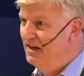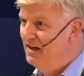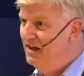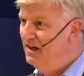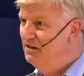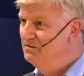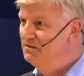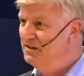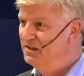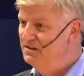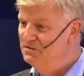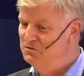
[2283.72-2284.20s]
And
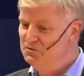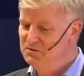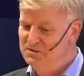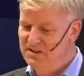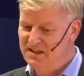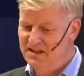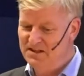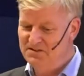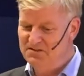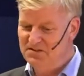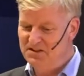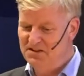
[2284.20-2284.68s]
how they do
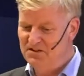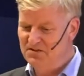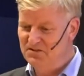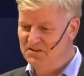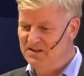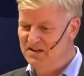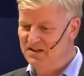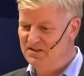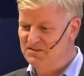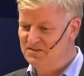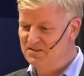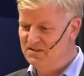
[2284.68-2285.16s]
that
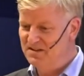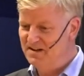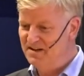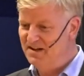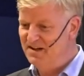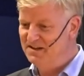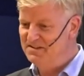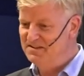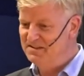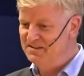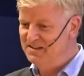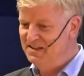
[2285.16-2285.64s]
is that
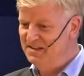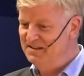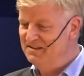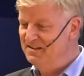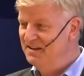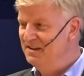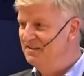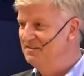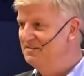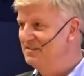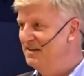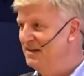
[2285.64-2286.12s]
rather
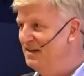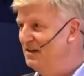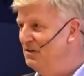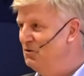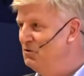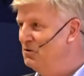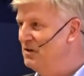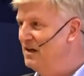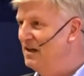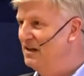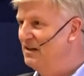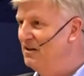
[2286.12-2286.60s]
than that they
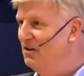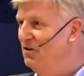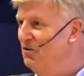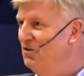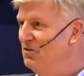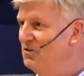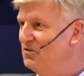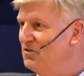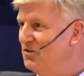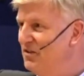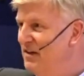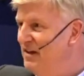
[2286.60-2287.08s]
look at
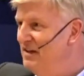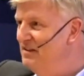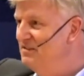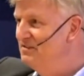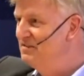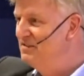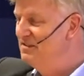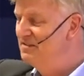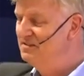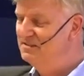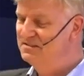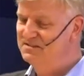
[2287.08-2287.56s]
long
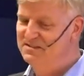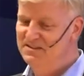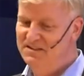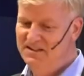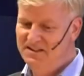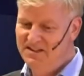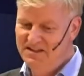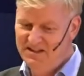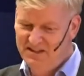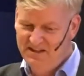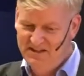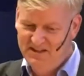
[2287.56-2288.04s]
traces,
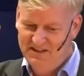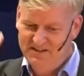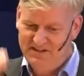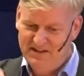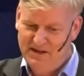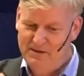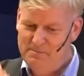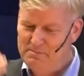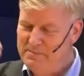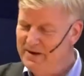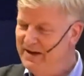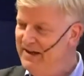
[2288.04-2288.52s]

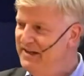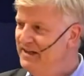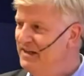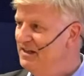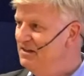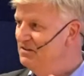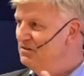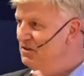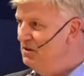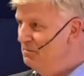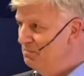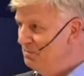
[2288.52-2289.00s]
they
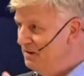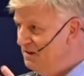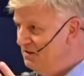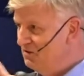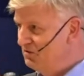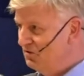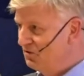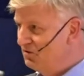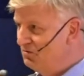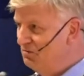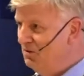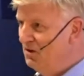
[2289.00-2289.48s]
break it up
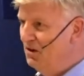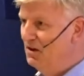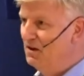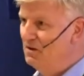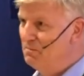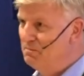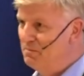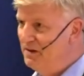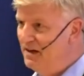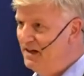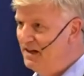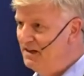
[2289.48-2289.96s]
into
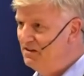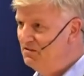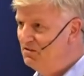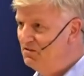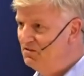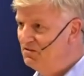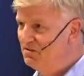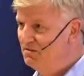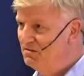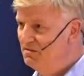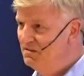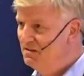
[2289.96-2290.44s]
smaller
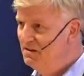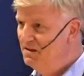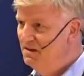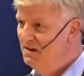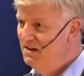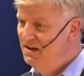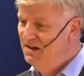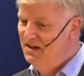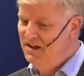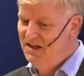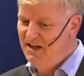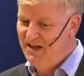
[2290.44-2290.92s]
parts.
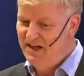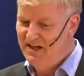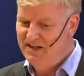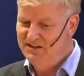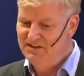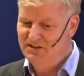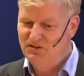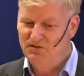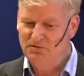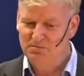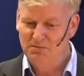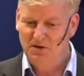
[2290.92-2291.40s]

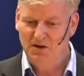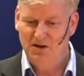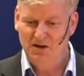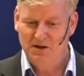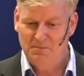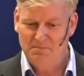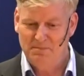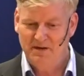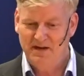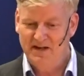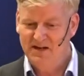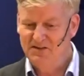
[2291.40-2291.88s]
And these
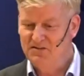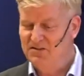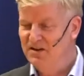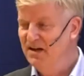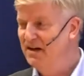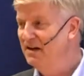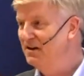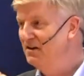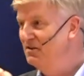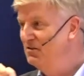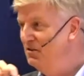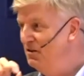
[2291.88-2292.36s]
smaller parts
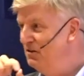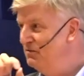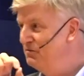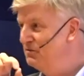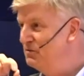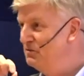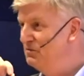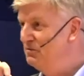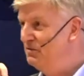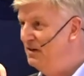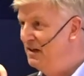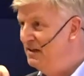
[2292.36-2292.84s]
are
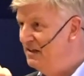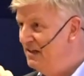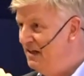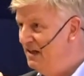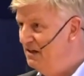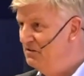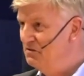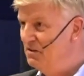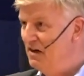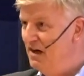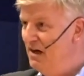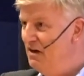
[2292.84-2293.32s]
enough to find
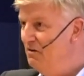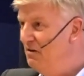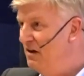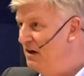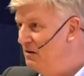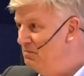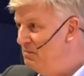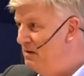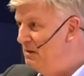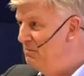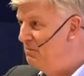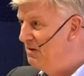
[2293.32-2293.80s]
out how
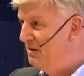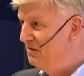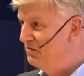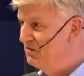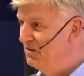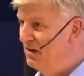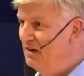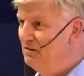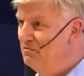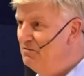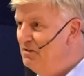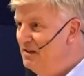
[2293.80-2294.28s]
are people
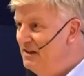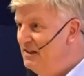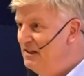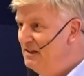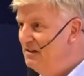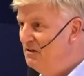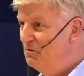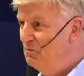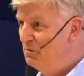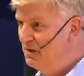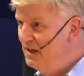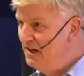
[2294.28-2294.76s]

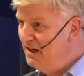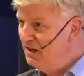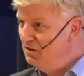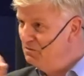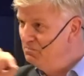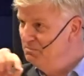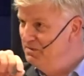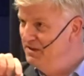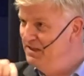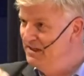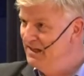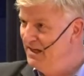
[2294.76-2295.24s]
traveling
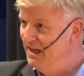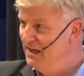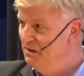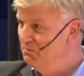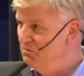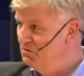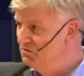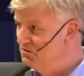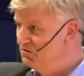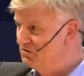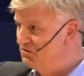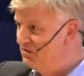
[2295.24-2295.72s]
without being
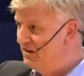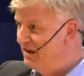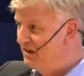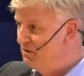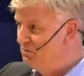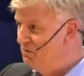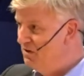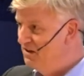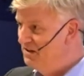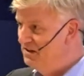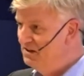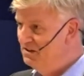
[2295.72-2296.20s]
able to
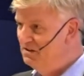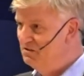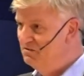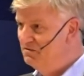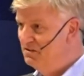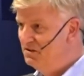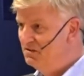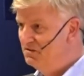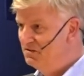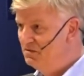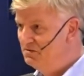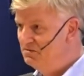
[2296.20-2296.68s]
track one
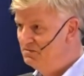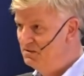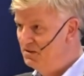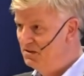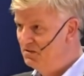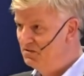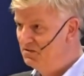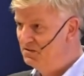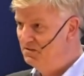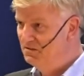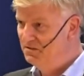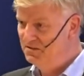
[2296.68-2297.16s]
individual
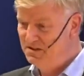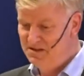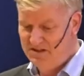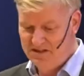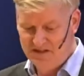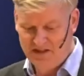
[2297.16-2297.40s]
person.